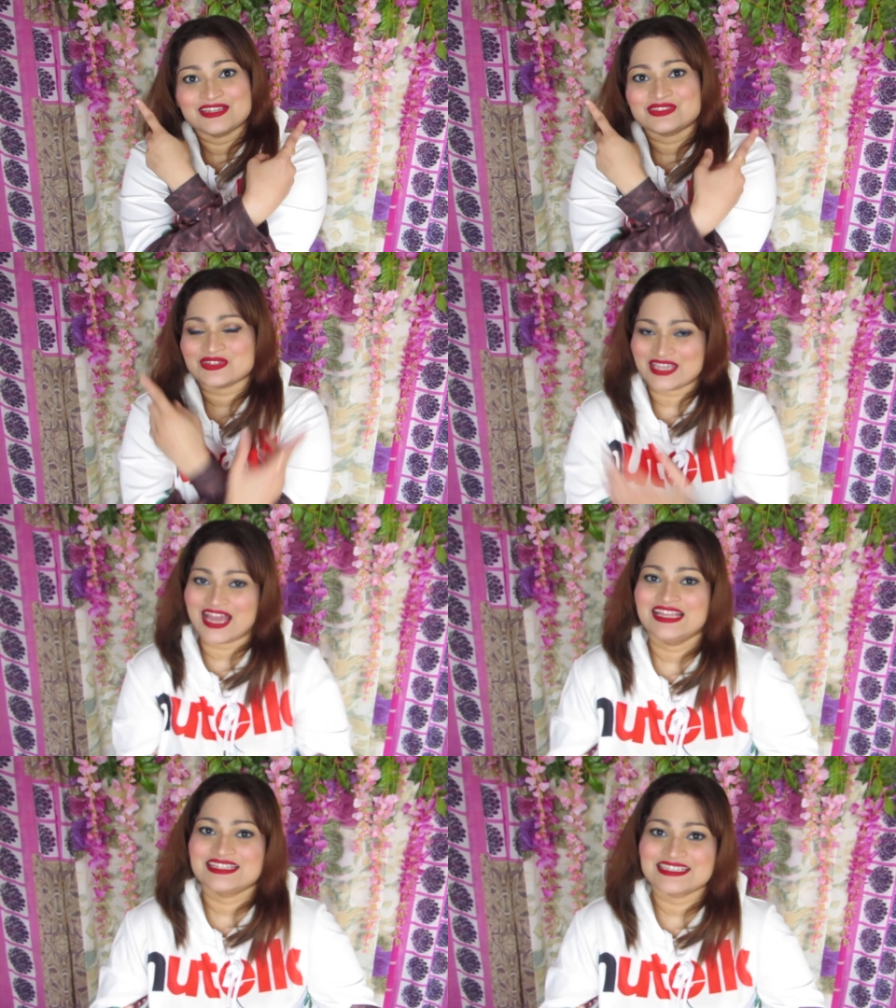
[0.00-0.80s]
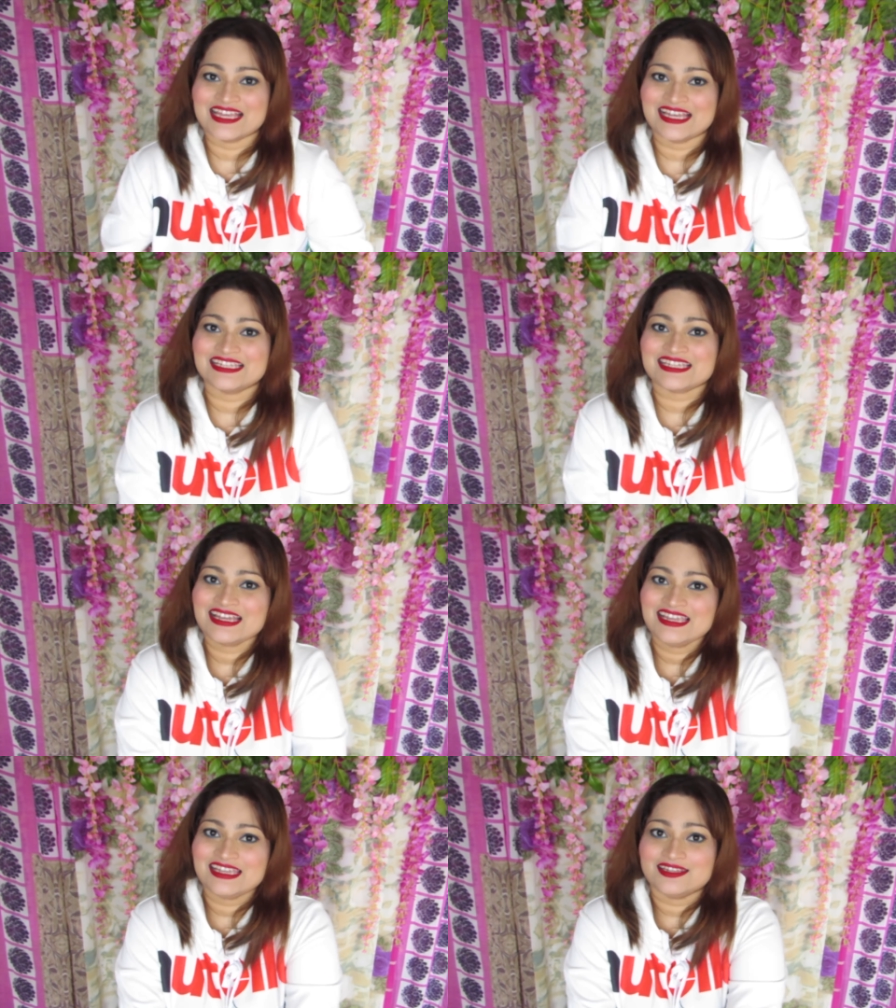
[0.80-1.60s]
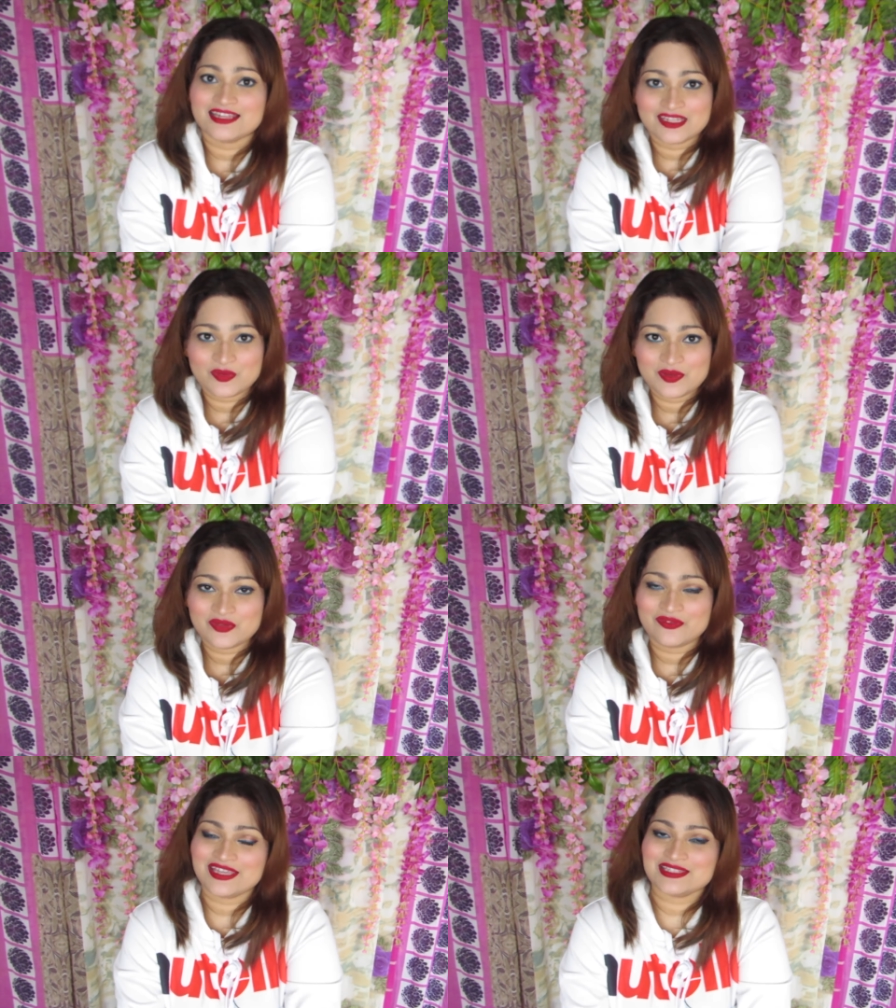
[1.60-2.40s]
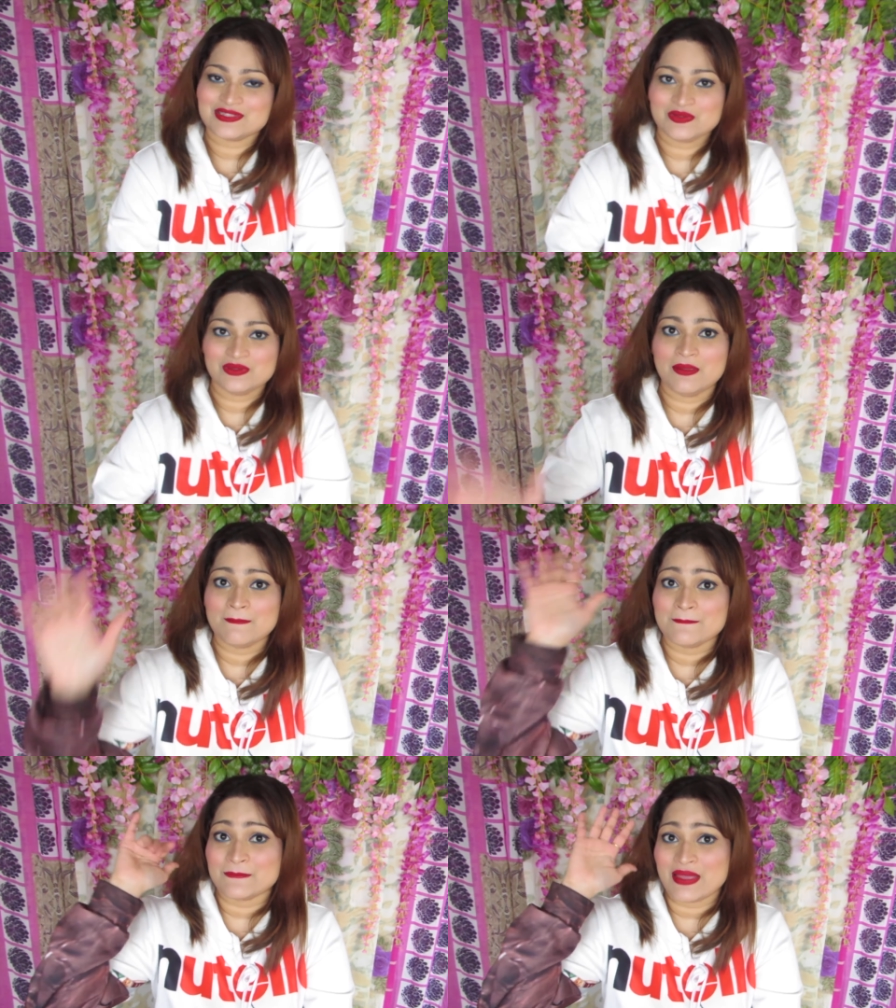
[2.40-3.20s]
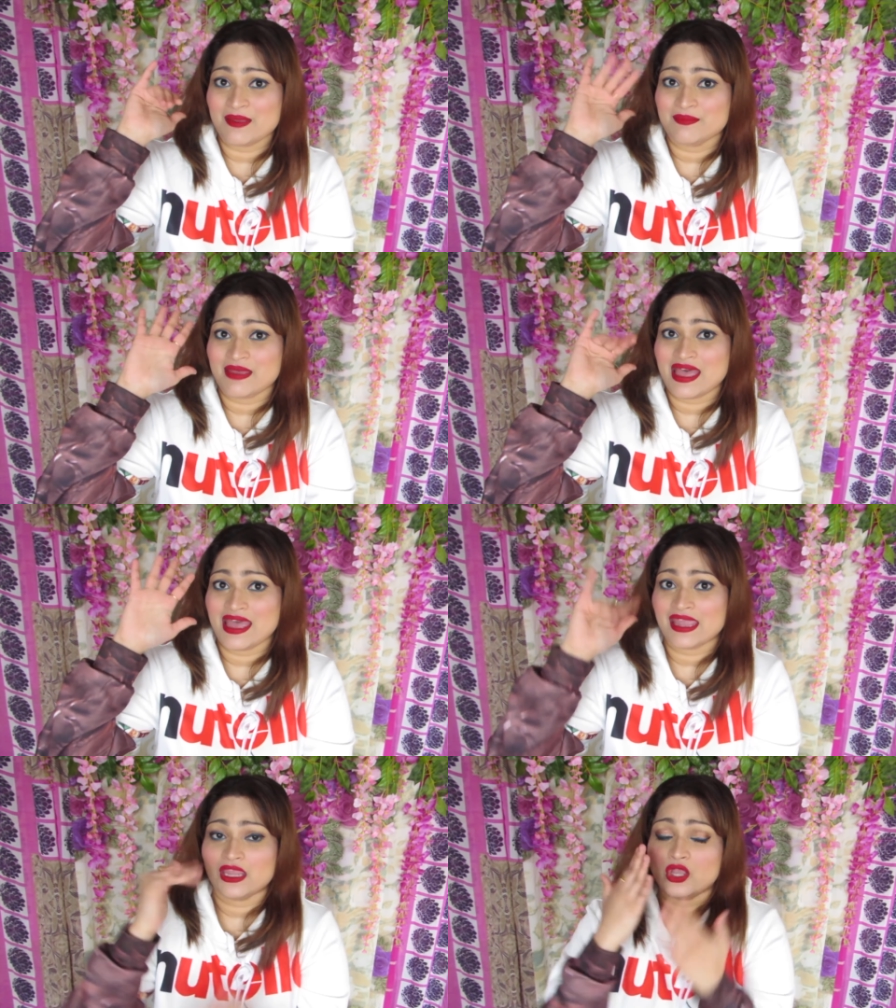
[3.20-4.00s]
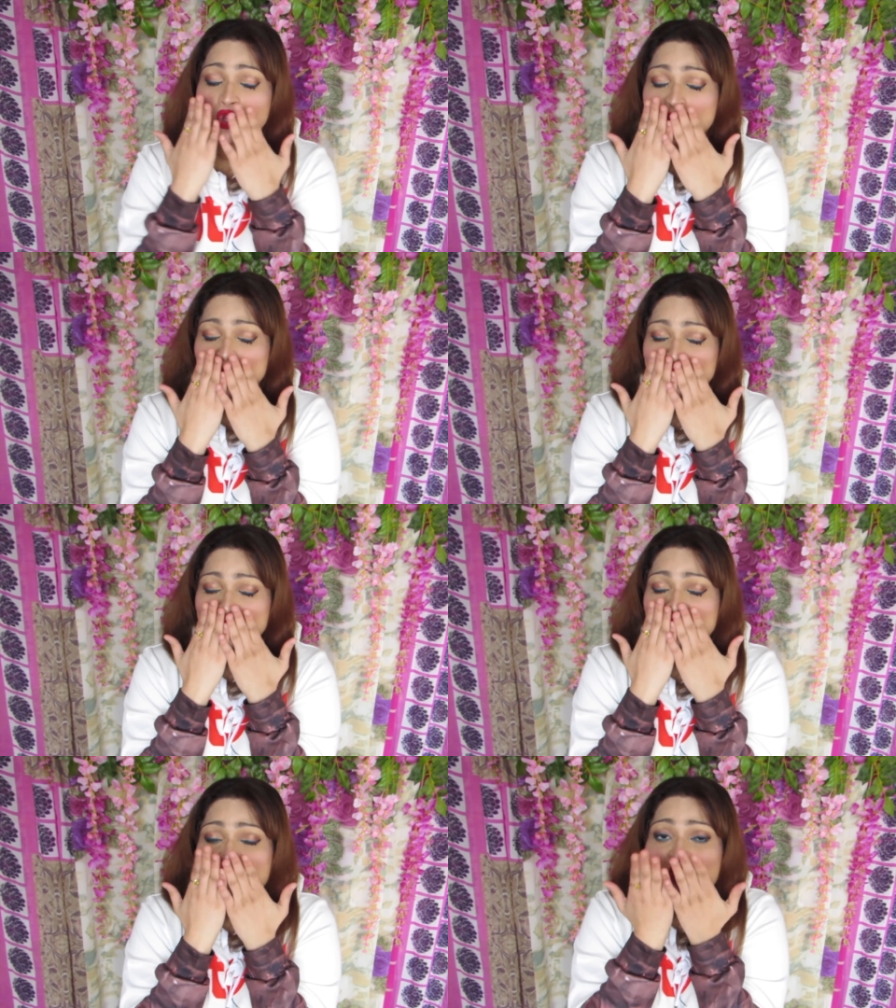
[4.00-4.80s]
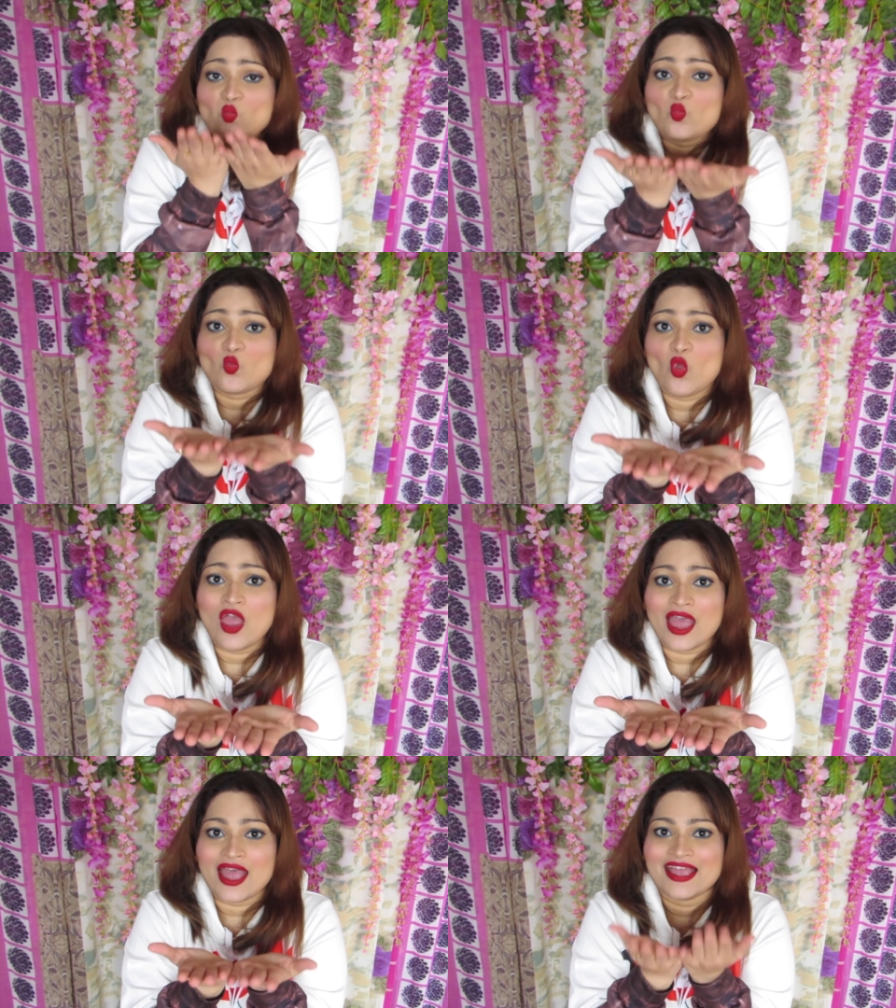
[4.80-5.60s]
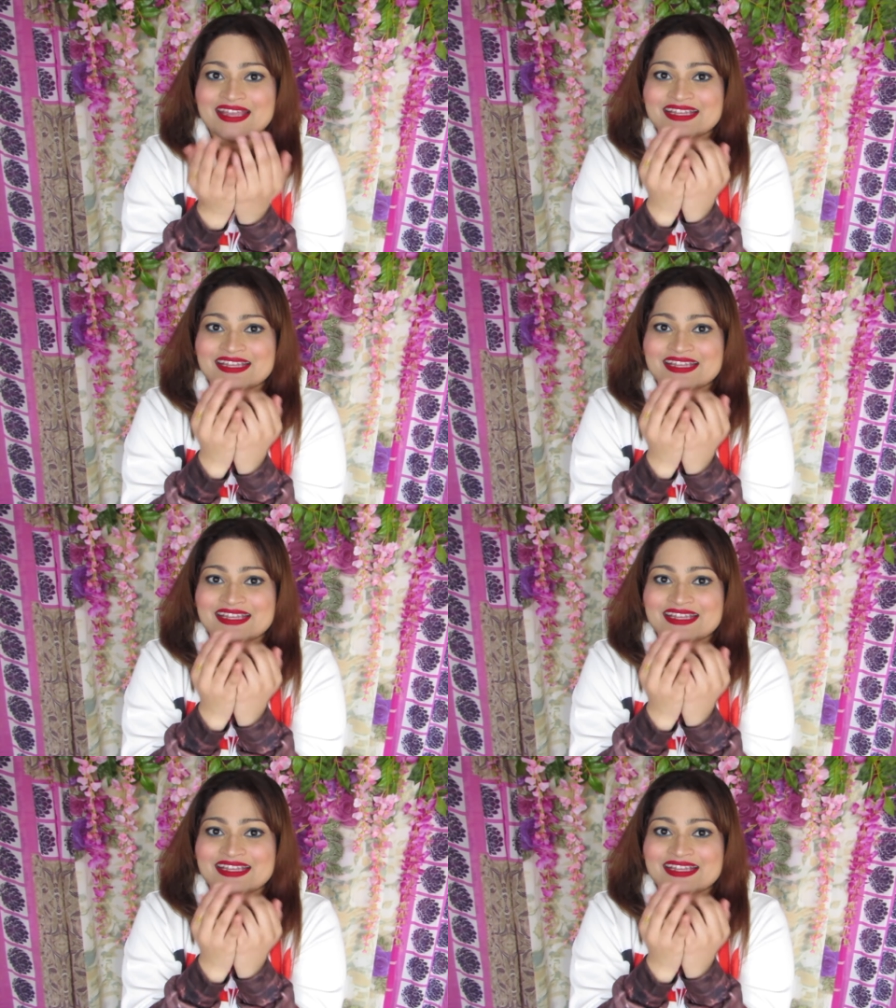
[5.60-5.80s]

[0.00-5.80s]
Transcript: So yeah, see you later in another video very soon. Bye bye.